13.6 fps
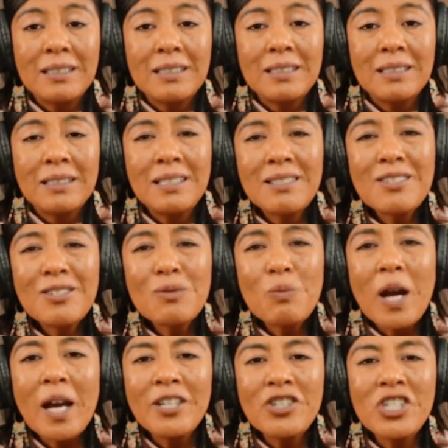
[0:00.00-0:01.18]
This is
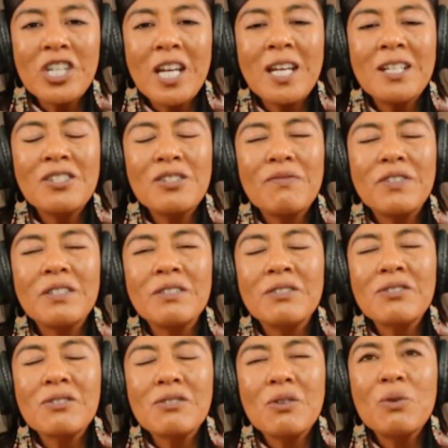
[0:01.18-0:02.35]
why change
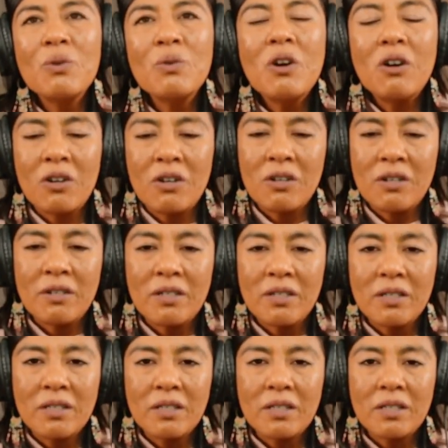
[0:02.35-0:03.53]
feels so hard.
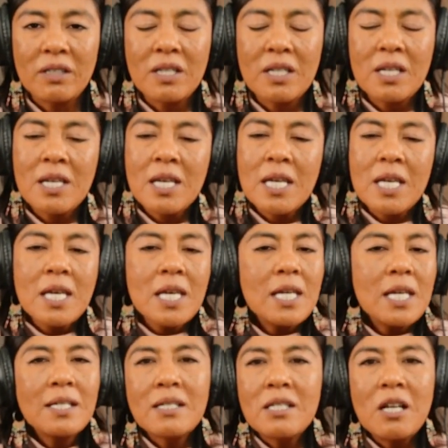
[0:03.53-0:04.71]

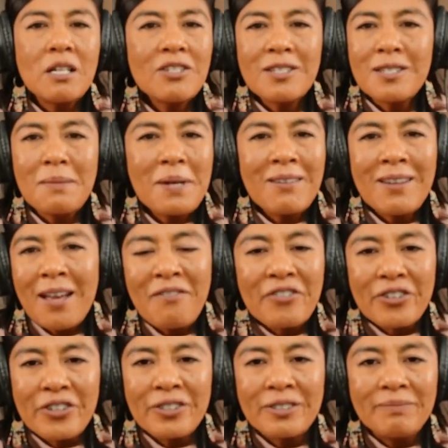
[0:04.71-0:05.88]
It's not just about
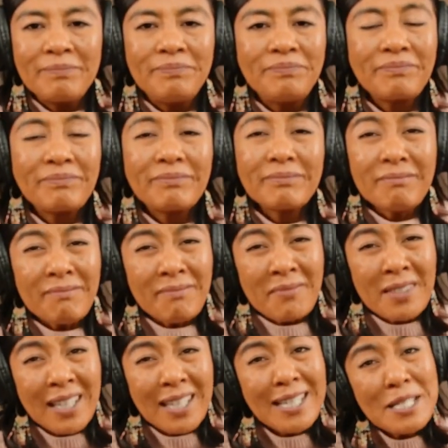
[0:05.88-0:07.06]
effort.
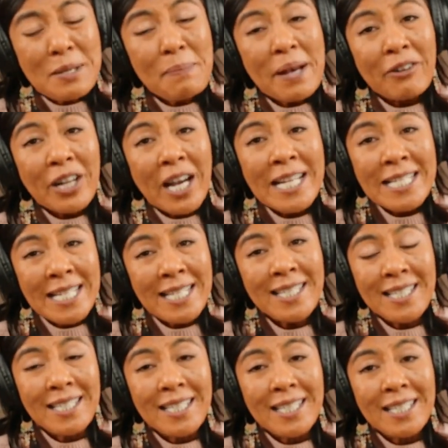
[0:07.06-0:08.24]
It's about
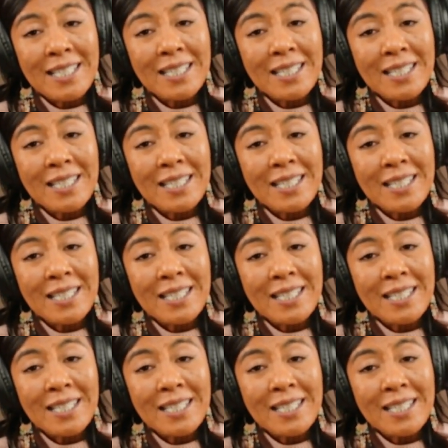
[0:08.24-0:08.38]
identity.